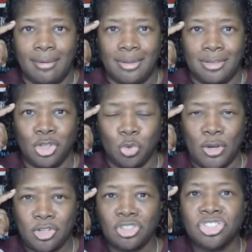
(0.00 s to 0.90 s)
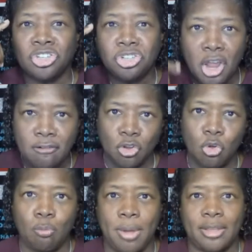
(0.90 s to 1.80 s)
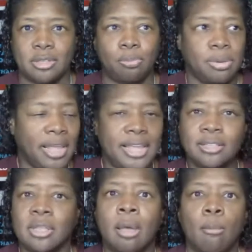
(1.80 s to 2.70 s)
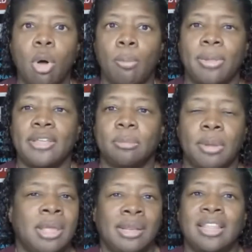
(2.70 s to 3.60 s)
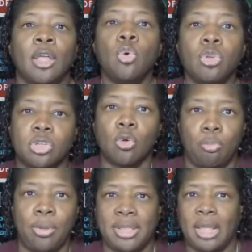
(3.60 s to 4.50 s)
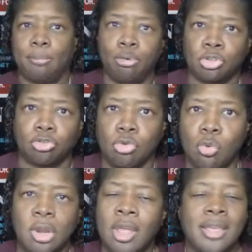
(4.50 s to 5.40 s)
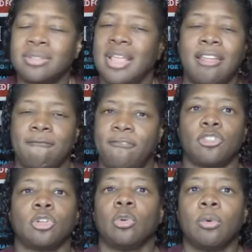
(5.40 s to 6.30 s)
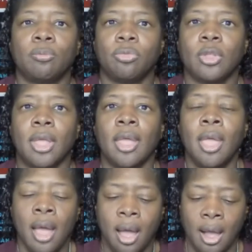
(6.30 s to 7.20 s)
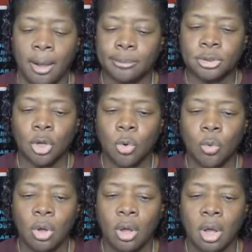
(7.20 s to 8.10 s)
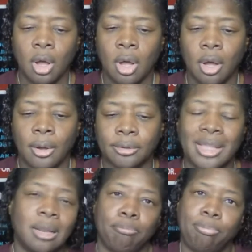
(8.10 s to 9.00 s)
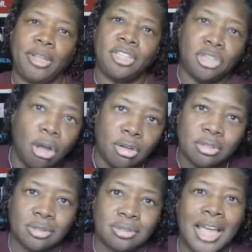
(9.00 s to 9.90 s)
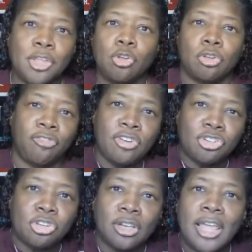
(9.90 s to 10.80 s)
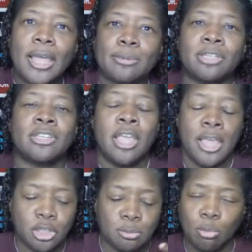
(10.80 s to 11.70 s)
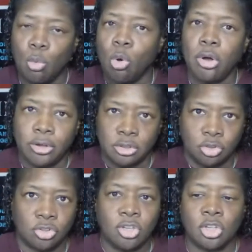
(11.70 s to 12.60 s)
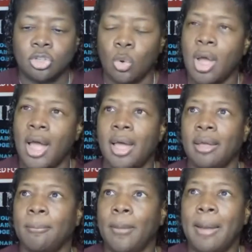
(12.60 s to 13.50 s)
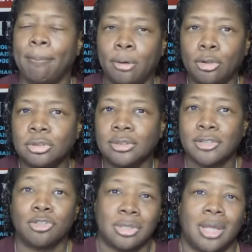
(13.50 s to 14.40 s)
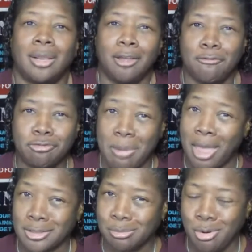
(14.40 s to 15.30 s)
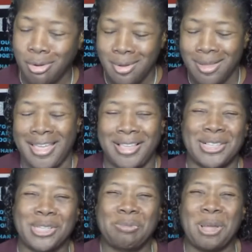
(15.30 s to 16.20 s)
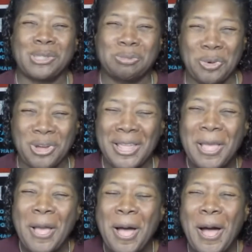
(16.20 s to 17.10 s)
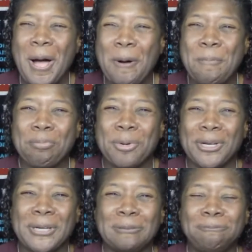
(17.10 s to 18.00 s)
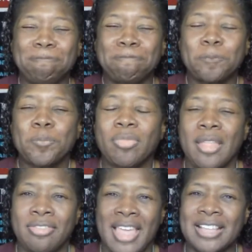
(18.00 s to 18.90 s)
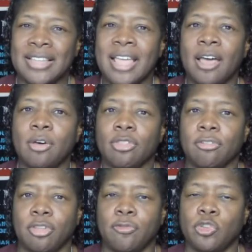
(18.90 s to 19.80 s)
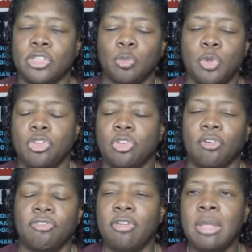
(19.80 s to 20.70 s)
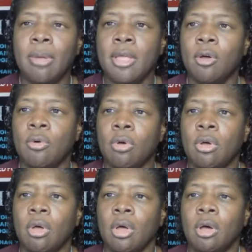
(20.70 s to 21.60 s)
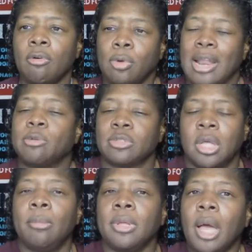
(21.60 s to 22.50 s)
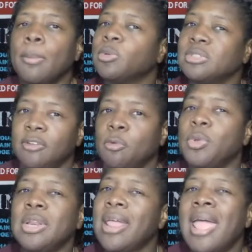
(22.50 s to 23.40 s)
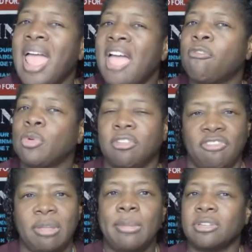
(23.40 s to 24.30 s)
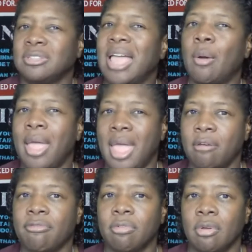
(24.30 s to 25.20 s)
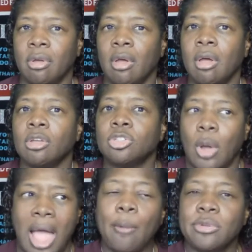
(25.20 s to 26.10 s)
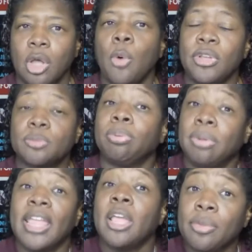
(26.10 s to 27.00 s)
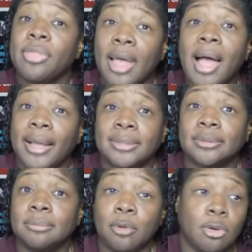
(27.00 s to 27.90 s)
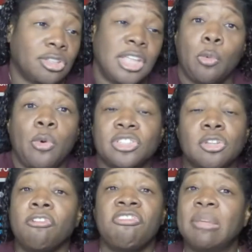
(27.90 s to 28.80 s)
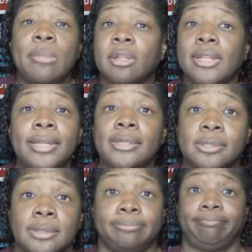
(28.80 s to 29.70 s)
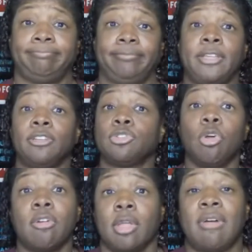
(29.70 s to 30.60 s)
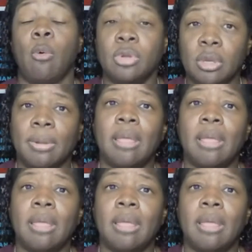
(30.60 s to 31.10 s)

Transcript: situation, scenario based plays, more plays to be, not that who's so big and can push through, and it's not physical. Okay. So it's not a big dunks. It's how you finish your layups. It's more strategic. So I personally, as you say, I love basketball. This is my sport. But that's how the difference is. When you're a female, when I was coming up was different. We didn't have what the females now have. So I was always playing with the guys because there was no female leagues in the story. If I wanted to play